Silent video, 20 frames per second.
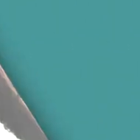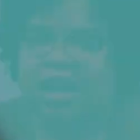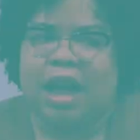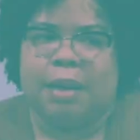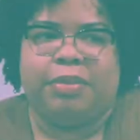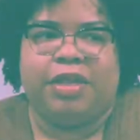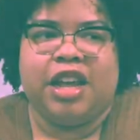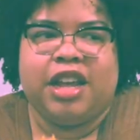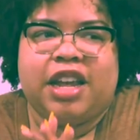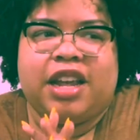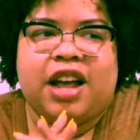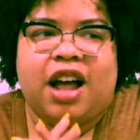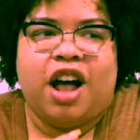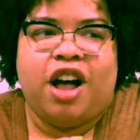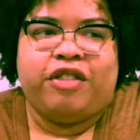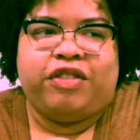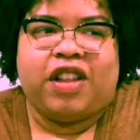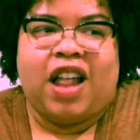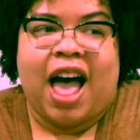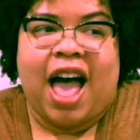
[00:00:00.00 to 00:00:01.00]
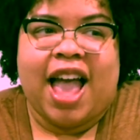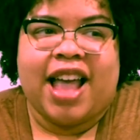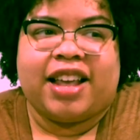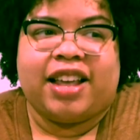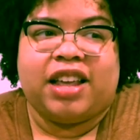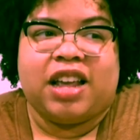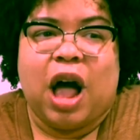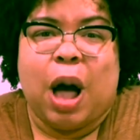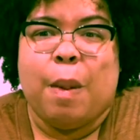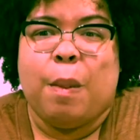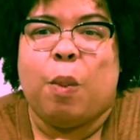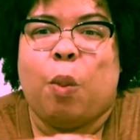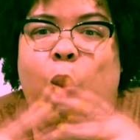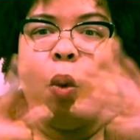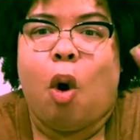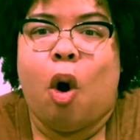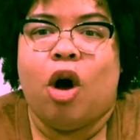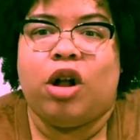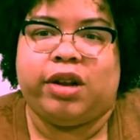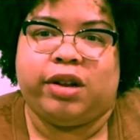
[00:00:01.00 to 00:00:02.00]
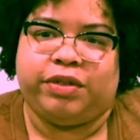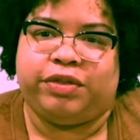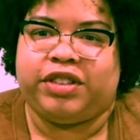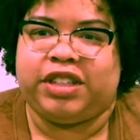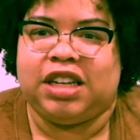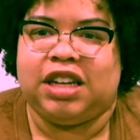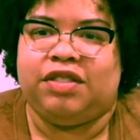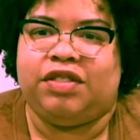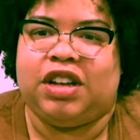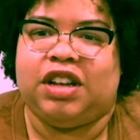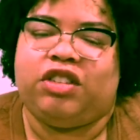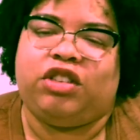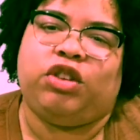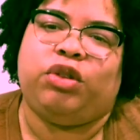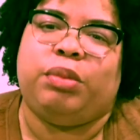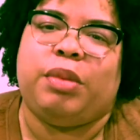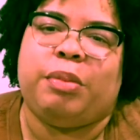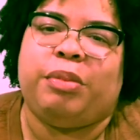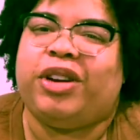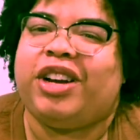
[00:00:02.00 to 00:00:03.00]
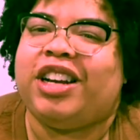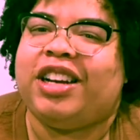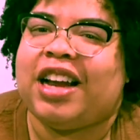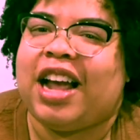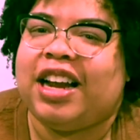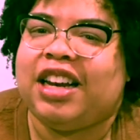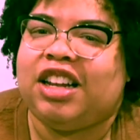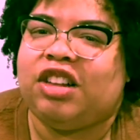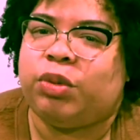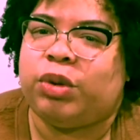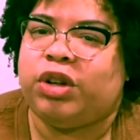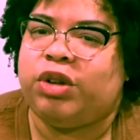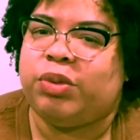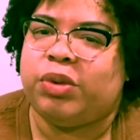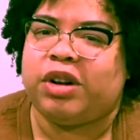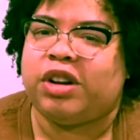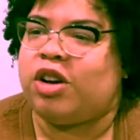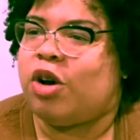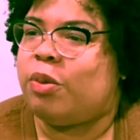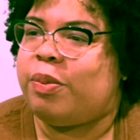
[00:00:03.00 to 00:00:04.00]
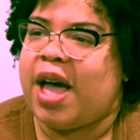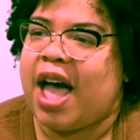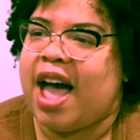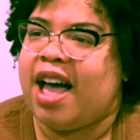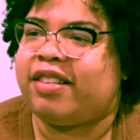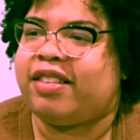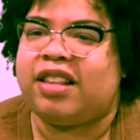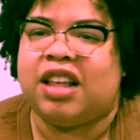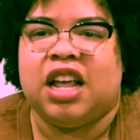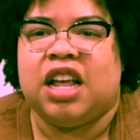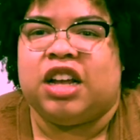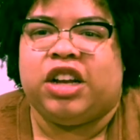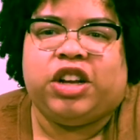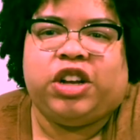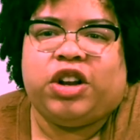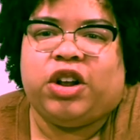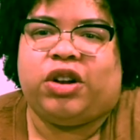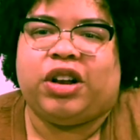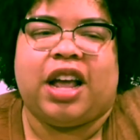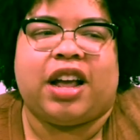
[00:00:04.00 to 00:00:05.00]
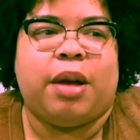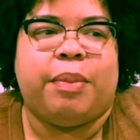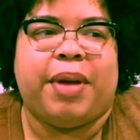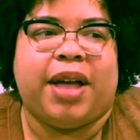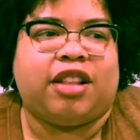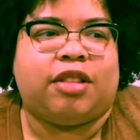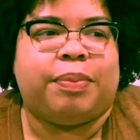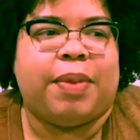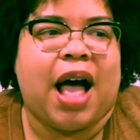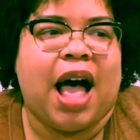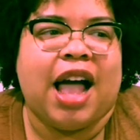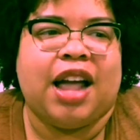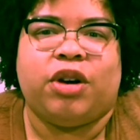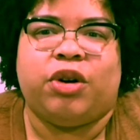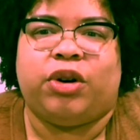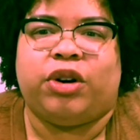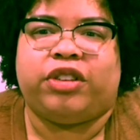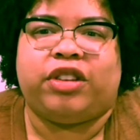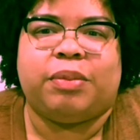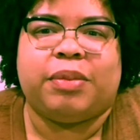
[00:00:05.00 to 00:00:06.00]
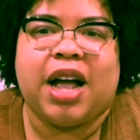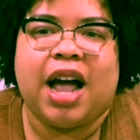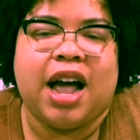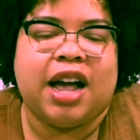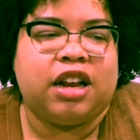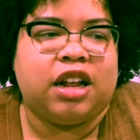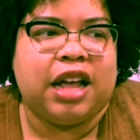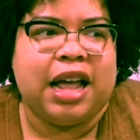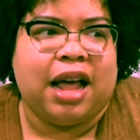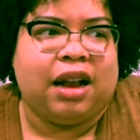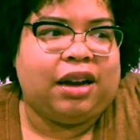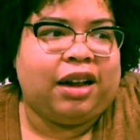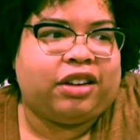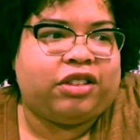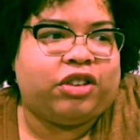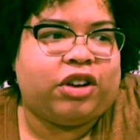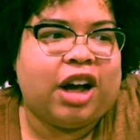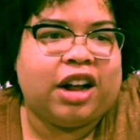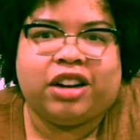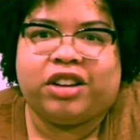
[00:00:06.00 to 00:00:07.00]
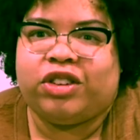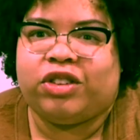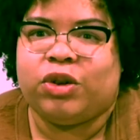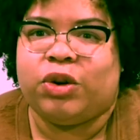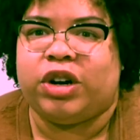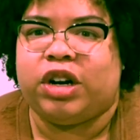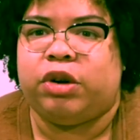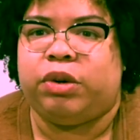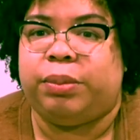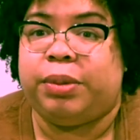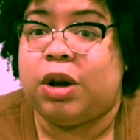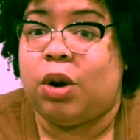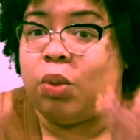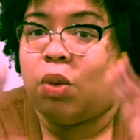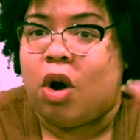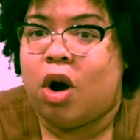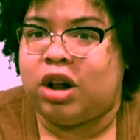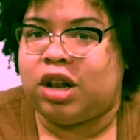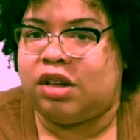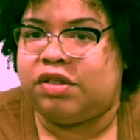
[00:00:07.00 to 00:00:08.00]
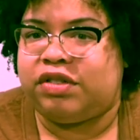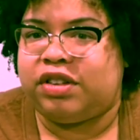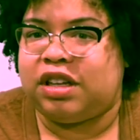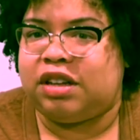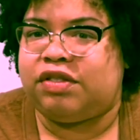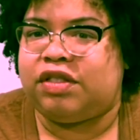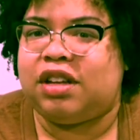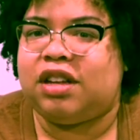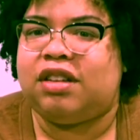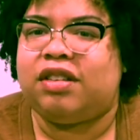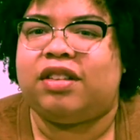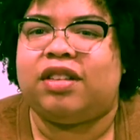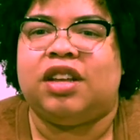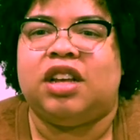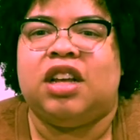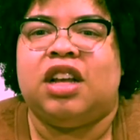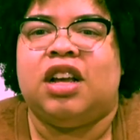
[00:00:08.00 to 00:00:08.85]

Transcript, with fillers: I'm thinking of like a wall of T Vs. Do you remember in the nineties where you would go past, you know, like a Best Buy or some kind of electronic store and it would be a wall of T Vs?